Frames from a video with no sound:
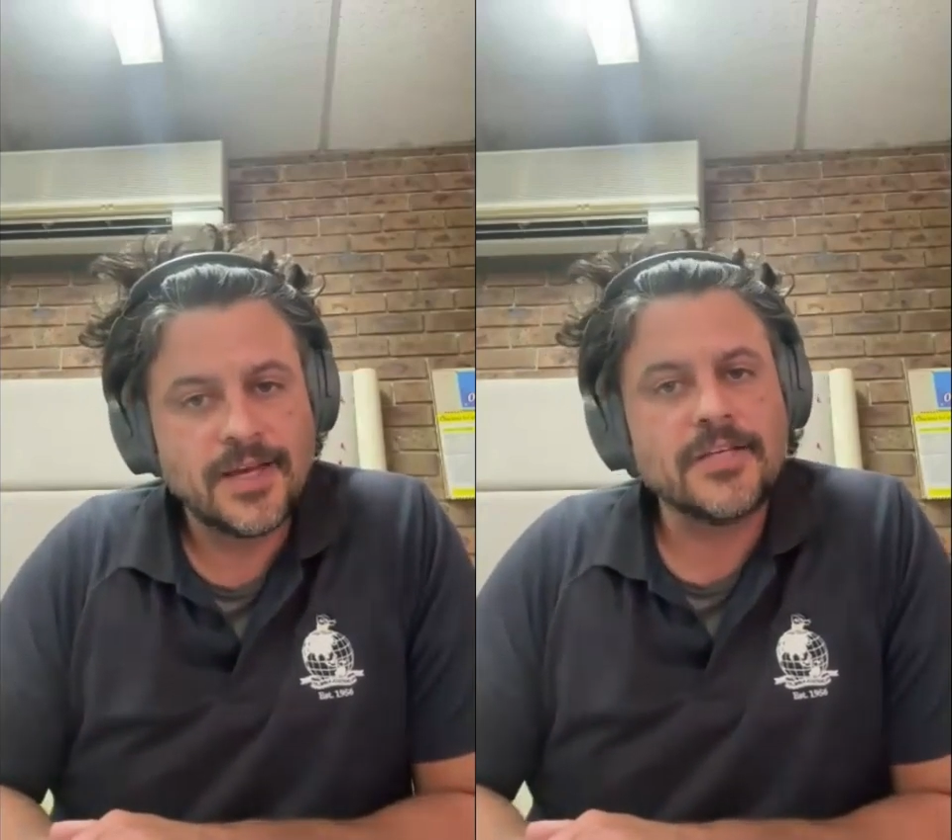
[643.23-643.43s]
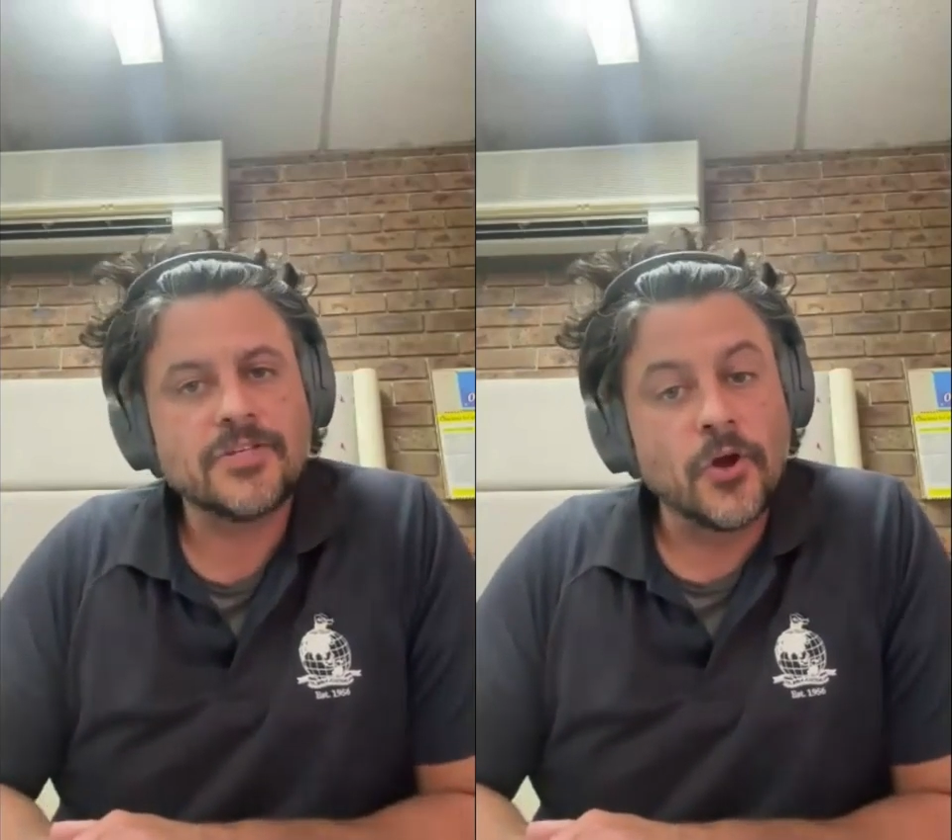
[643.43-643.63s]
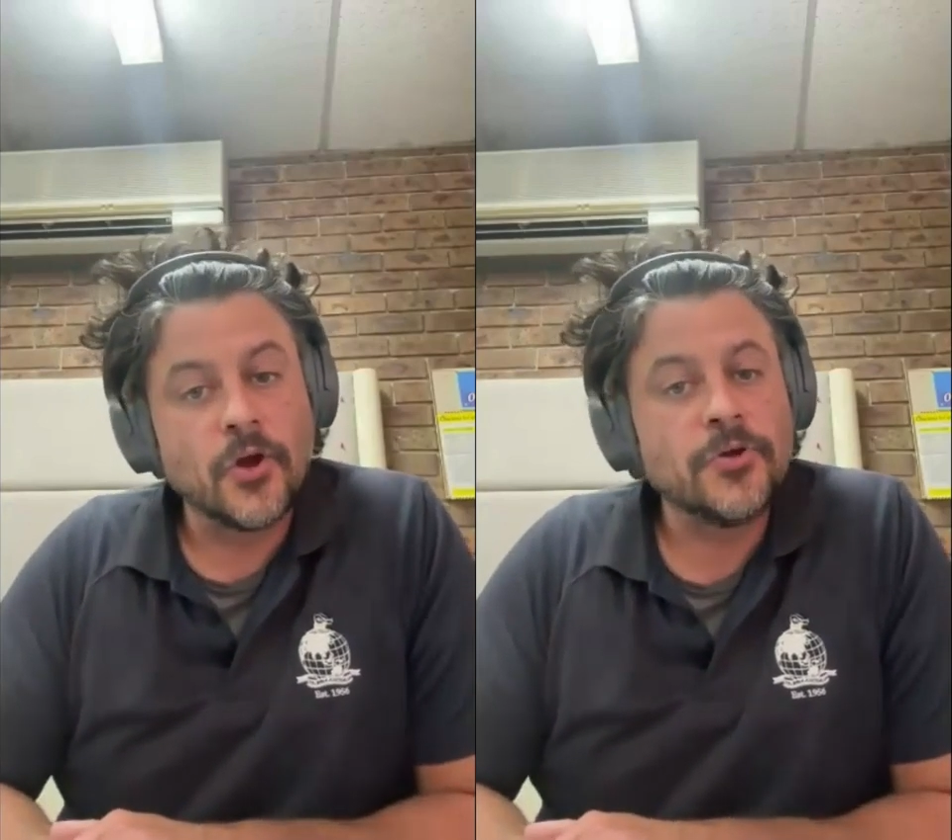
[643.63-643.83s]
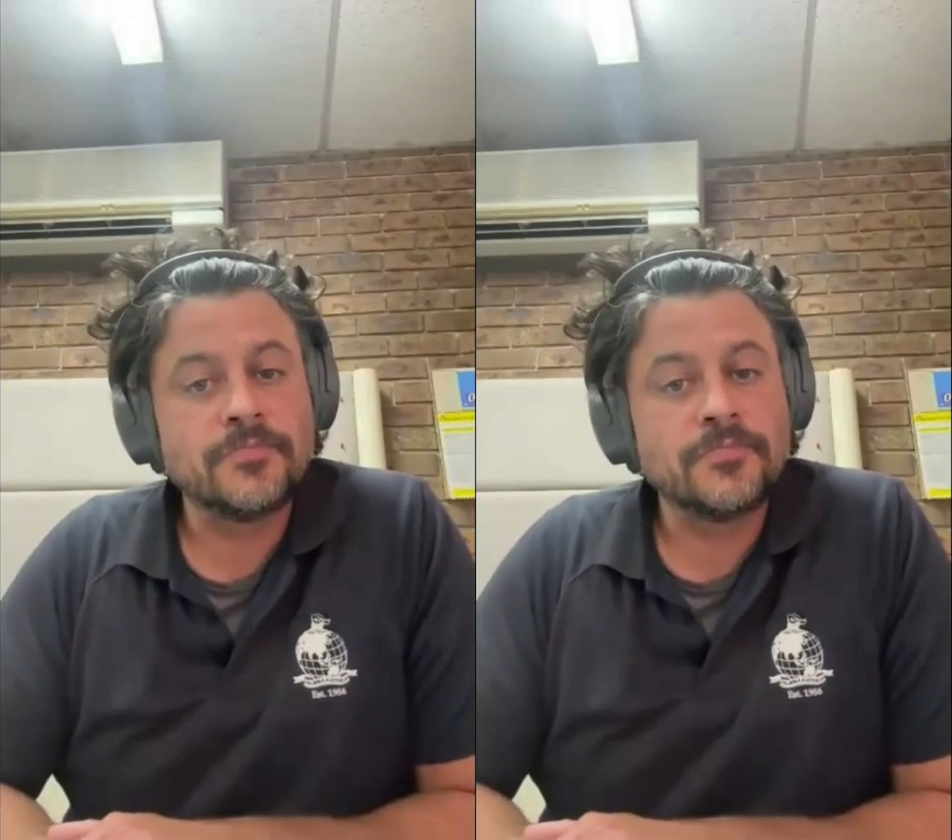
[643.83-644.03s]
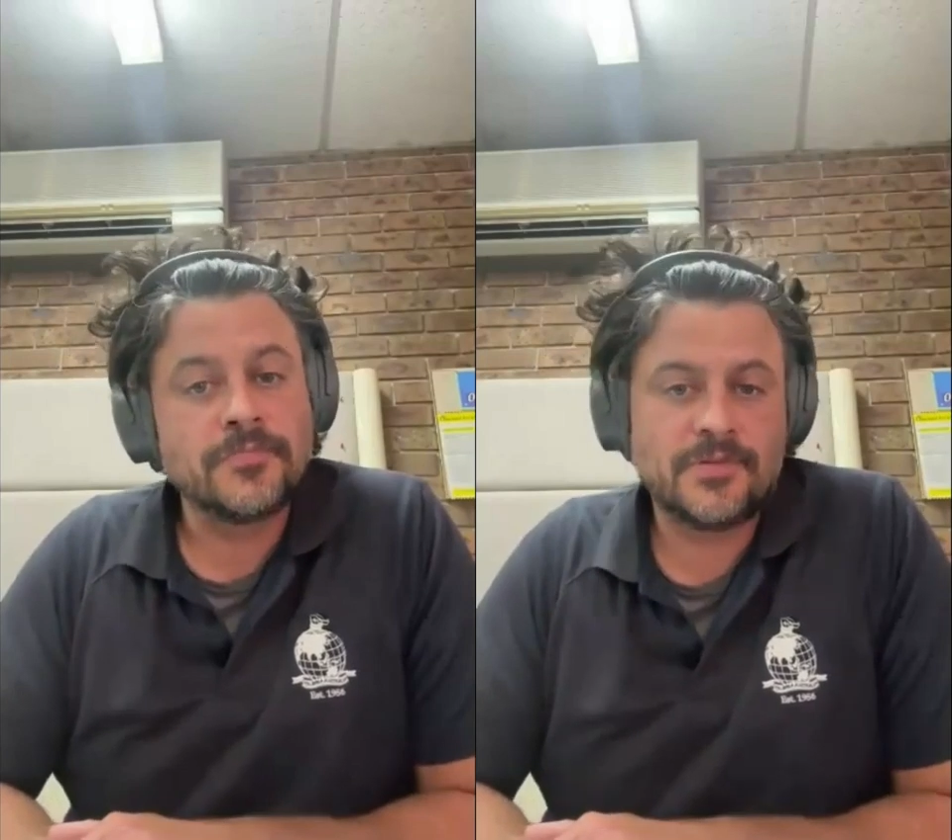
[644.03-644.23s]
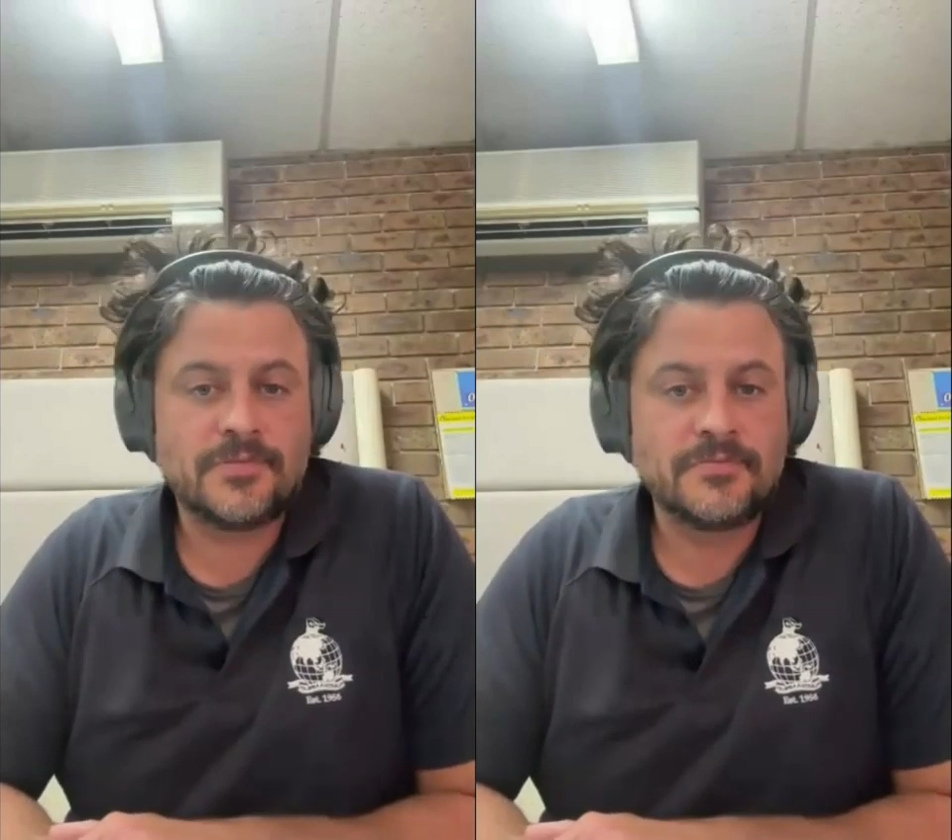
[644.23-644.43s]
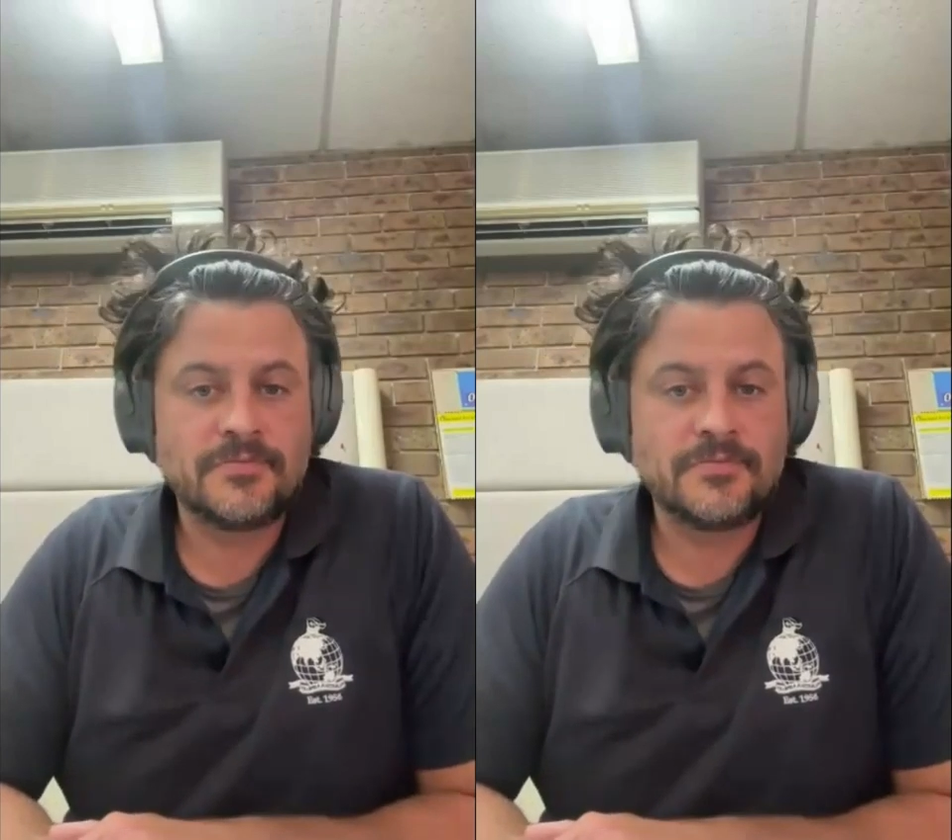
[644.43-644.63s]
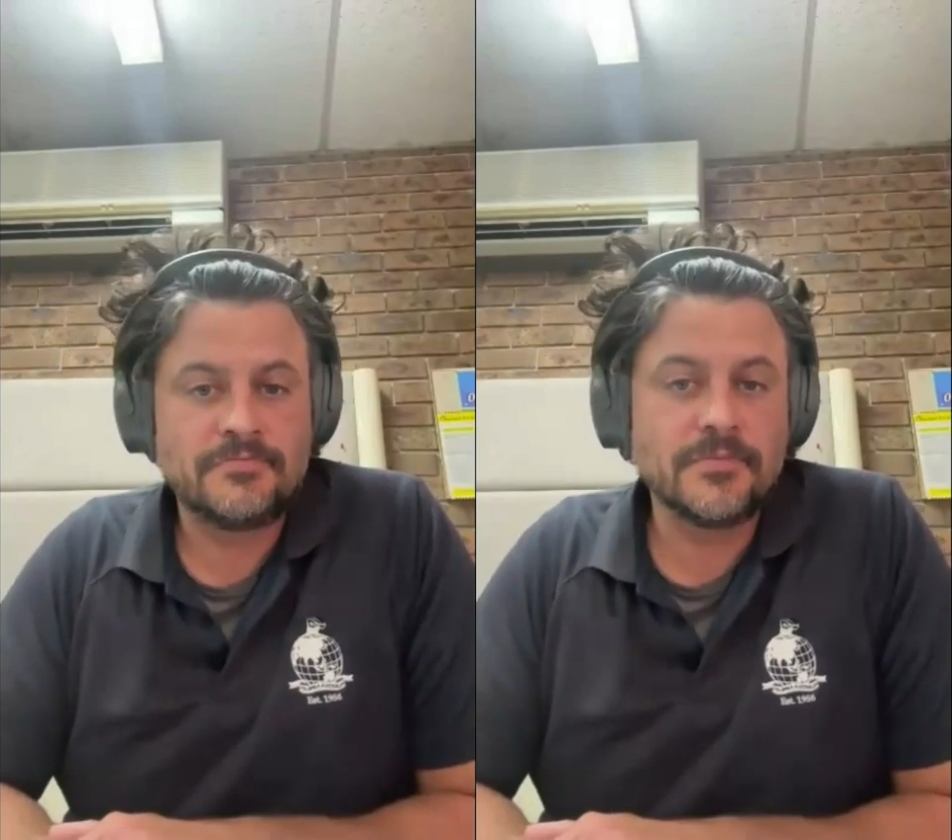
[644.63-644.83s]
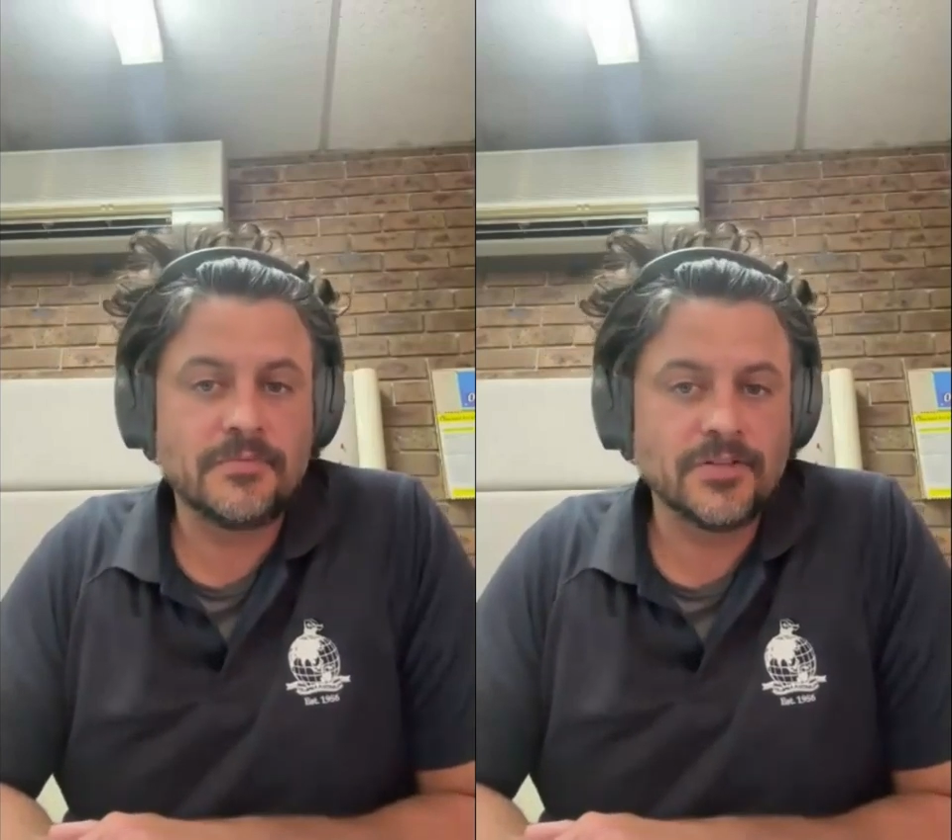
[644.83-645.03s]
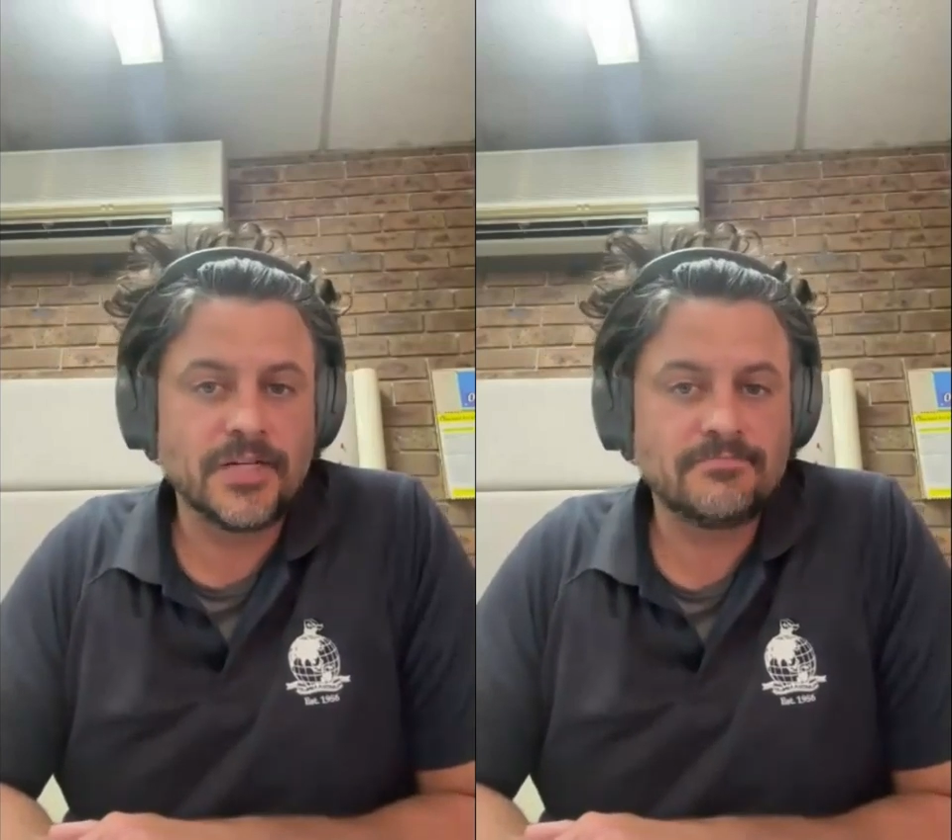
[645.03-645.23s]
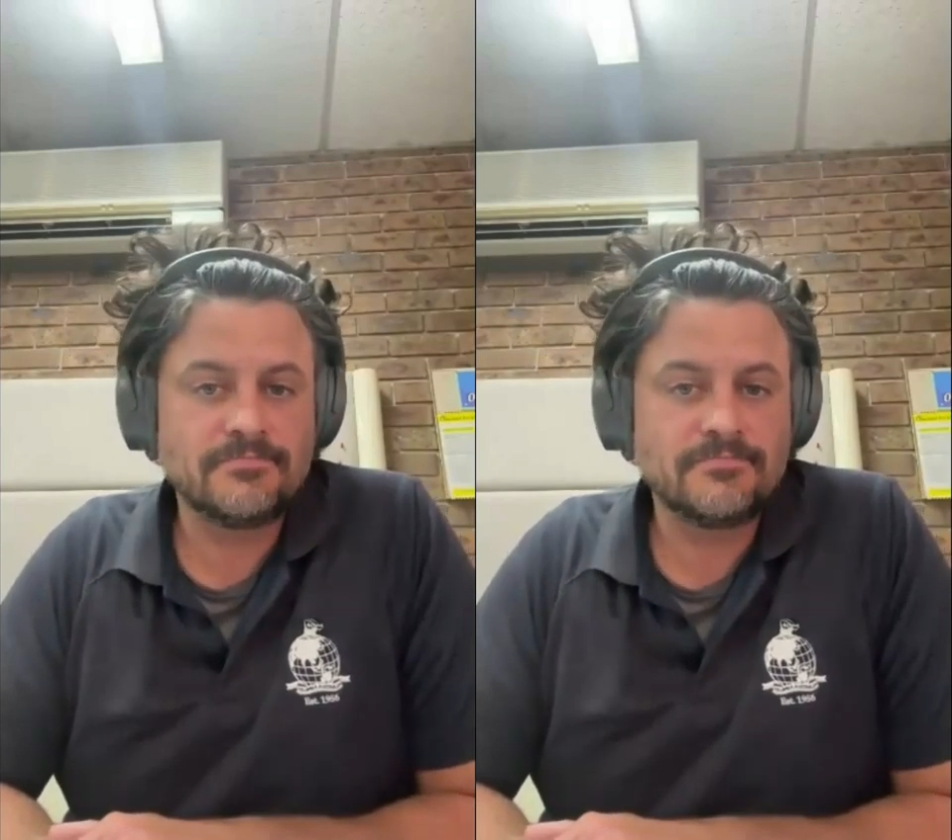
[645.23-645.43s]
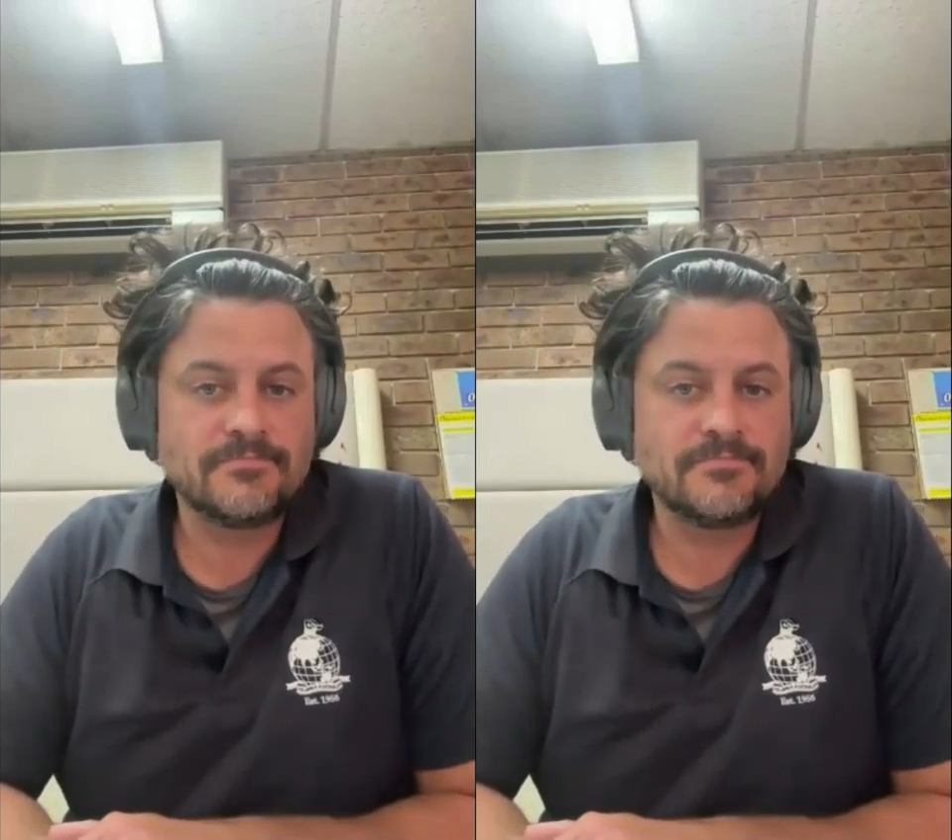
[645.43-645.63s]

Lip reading: and is owned by the molder.